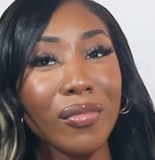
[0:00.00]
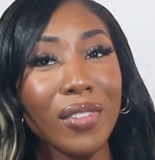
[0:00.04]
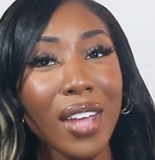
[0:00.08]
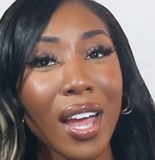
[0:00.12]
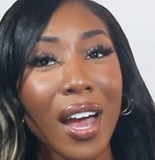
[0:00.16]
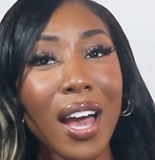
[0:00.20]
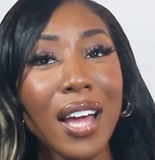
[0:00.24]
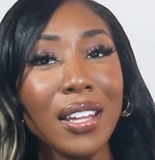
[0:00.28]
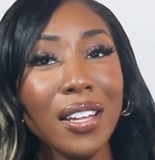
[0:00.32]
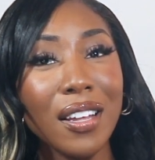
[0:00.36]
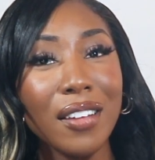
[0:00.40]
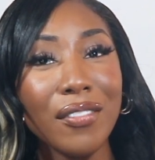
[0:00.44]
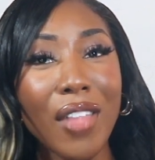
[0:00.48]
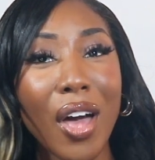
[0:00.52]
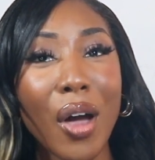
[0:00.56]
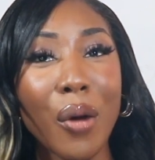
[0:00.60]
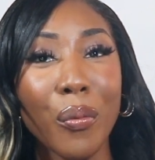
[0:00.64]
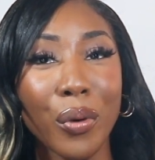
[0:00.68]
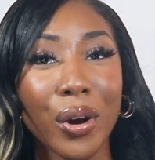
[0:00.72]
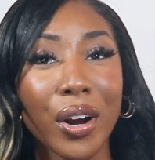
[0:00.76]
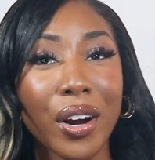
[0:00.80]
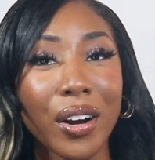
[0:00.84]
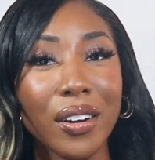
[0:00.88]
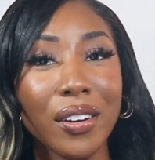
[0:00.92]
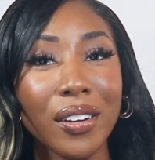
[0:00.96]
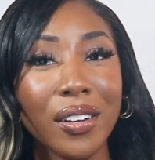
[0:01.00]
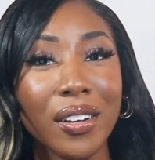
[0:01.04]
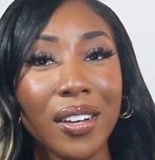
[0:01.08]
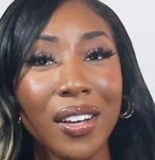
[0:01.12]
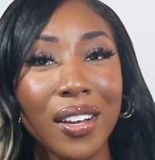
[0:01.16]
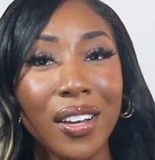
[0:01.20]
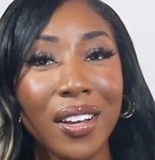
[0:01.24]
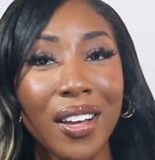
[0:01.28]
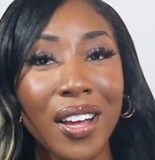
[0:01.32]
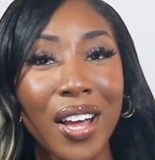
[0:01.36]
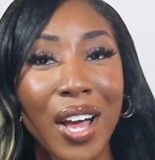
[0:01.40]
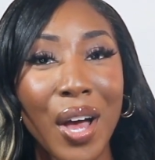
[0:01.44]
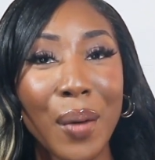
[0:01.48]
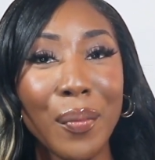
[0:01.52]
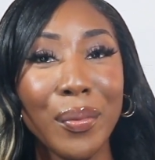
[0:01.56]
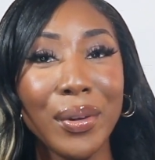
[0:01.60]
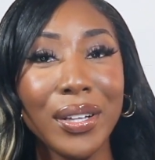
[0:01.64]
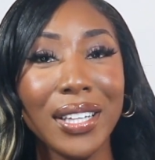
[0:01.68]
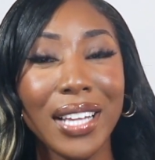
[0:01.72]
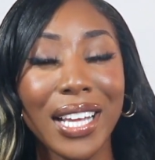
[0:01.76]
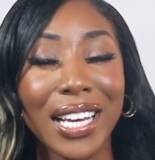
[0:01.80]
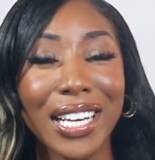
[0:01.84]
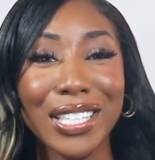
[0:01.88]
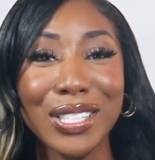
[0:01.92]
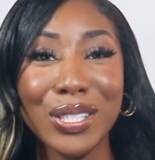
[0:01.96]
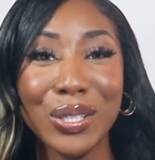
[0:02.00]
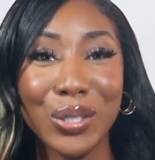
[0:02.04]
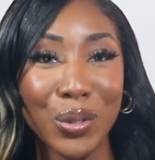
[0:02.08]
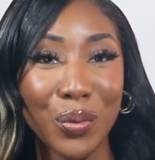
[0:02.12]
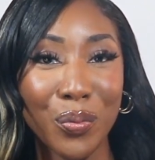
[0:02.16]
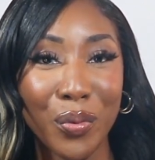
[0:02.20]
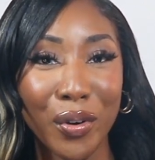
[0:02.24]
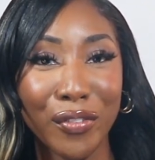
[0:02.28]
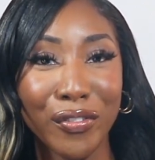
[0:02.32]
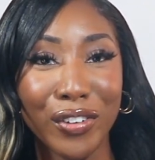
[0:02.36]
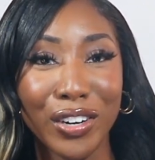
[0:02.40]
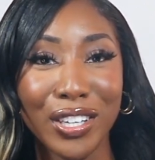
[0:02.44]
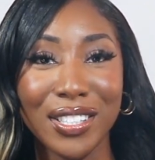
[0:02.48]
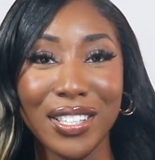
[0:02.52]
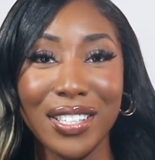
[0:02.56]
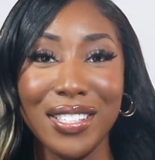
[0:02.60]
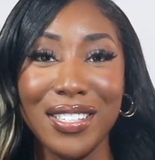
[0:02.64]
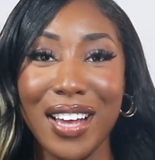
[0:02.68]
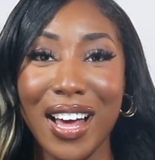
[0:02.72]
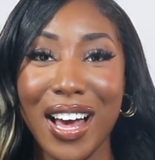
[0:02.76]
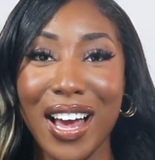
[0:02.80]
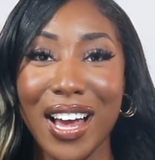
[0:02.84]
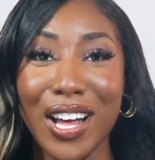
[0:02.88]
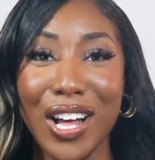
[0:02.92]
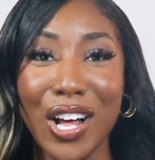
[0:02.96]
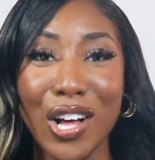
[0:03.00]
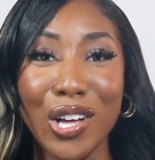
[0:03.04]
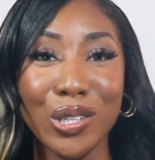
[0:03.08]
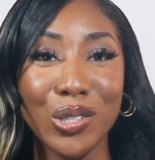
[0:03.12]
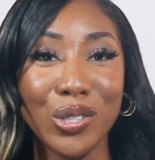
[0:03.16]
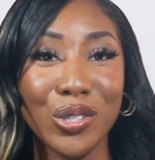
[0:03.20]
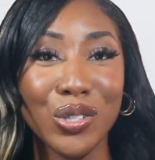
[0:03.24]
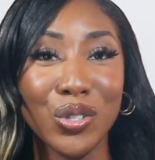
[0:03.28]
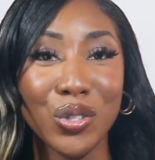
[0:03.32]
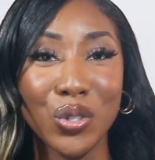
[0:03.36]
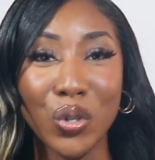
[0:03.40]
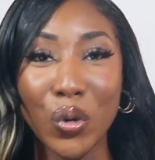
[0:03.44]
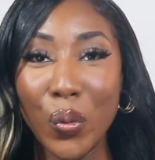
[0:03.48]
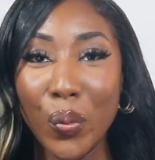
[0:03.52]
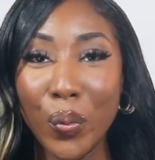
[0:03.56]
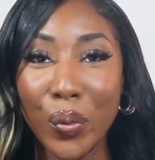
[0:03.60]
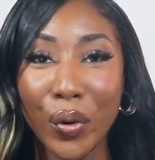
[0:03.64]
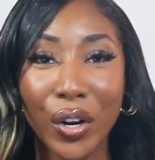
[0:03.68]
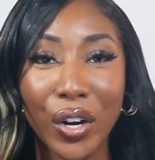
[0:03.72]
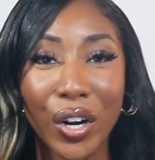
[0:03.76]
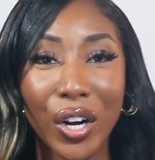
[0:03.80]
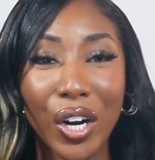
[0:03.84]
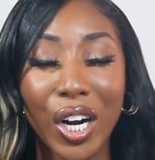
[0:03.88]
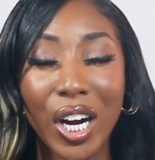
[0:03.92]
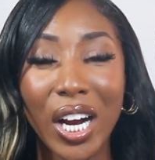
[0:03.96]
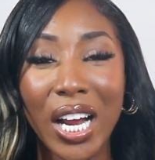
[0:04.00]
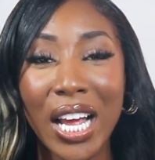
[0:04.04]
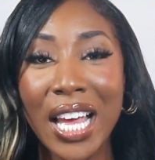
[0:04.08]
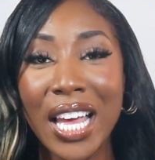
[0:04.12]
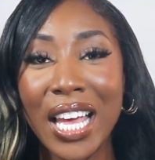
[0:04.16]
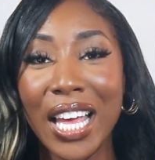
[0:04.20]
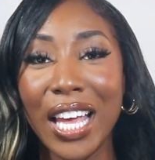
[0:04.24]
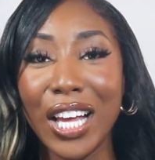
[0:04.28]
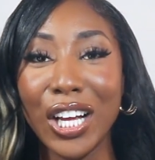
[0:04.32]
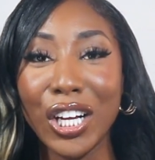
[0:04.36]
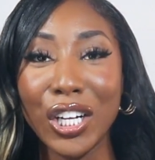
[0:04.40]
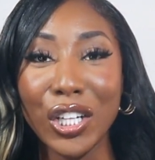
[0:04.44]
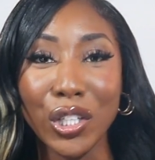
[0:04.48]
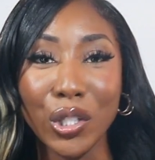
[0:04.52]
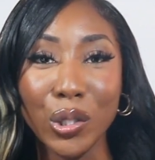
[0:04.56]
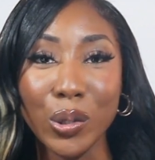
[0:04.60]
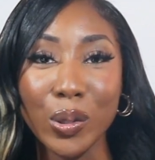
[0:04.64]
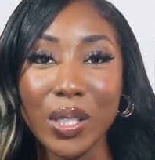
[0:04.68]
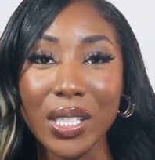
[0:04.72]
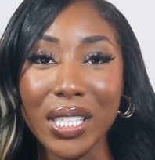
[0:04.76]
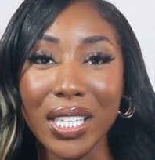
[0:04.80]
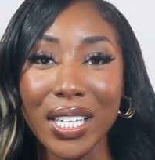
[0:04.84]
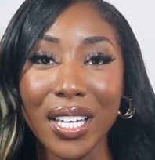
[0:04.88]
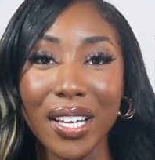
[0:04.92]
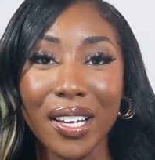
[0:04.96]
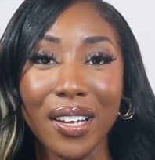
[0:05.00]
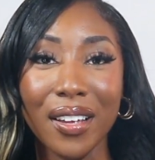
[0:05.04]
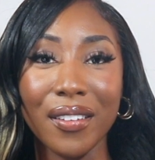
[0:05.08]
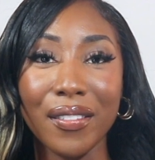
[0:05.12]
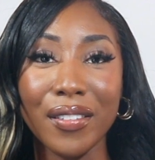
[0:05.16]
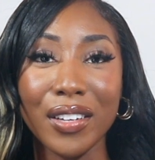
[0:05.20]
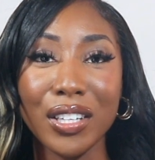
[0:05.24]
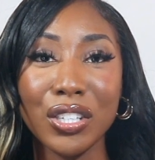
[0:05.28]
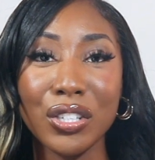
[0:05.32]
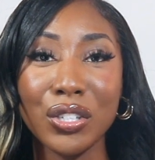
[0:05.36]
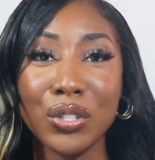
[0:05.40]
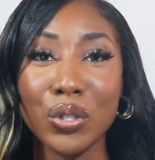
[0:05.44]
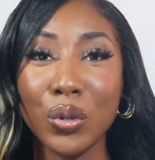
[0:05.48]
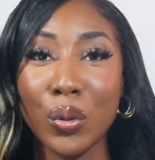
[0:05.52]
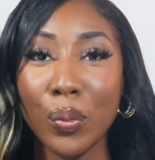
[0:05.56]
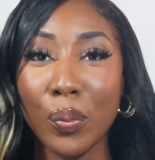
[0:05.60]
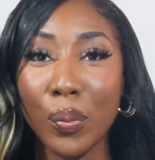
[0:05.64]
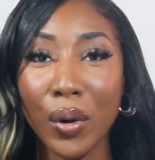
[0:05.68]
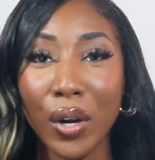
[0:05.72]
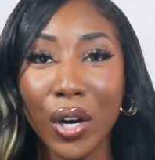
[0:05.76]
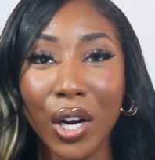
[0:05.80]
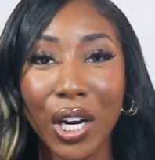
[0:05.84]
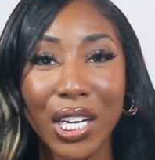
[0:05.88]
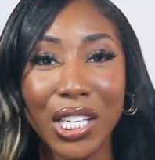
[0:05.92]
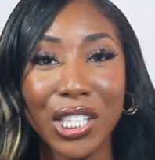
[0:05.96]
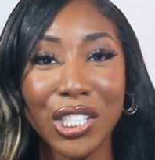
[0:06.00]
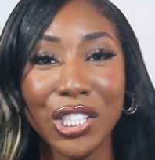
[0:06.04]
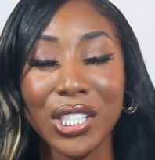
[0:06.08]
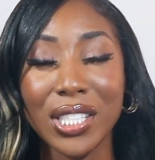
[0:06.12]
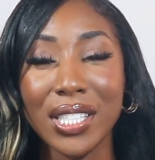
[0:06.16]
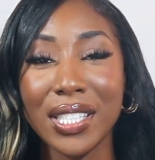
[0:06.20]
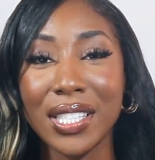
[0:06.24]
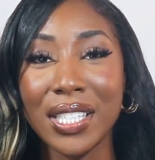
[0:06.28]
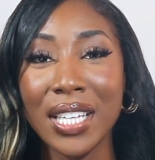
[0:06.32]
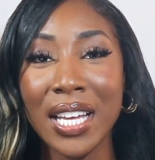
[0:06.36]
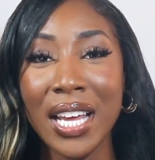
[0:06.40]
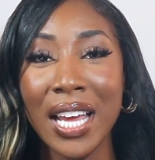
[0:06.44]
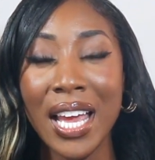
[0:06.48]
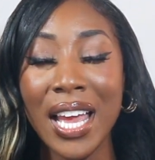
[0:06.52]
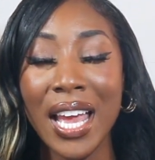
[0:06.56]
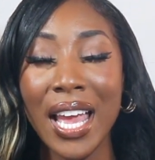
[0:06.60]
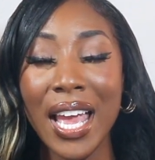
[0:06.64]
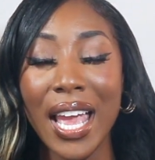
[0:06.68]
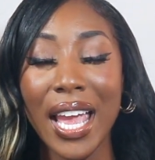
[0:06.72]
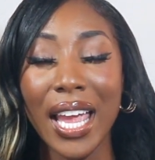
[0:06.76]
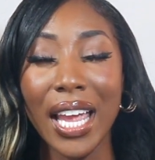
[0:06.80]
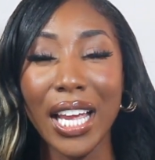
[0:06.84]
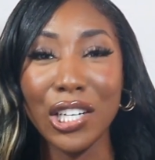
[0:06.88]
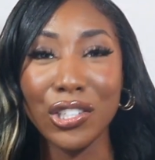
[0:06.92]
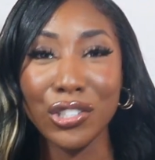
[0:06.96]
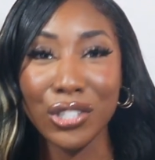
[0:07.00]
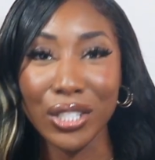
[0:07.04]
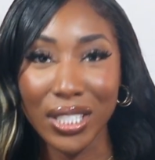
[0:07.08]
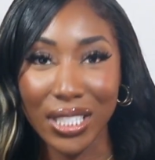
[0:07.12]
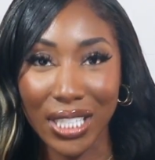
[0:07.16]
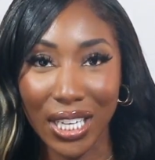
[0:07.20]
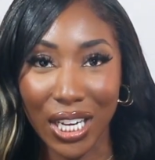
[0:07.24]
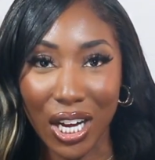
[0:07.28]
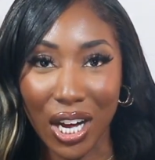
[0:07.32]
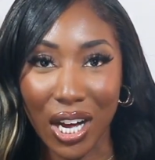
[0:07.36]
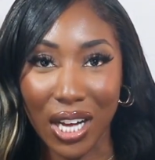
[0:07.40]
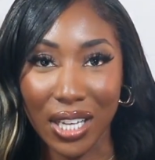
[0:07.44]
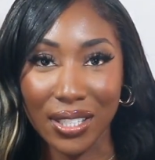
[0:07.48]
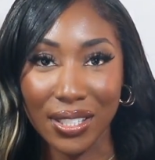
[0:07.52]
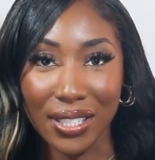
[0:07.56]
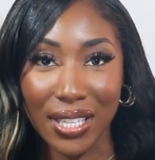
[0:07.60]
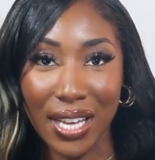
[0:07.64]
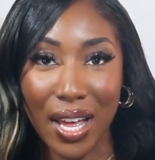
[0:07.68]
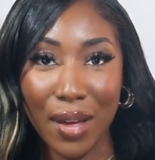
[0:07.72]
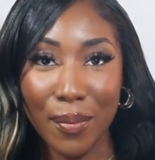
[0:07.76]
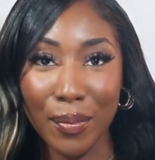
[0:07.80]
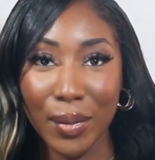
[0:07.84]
I love that word. But like super versatile, super inclusive, super just interesting content.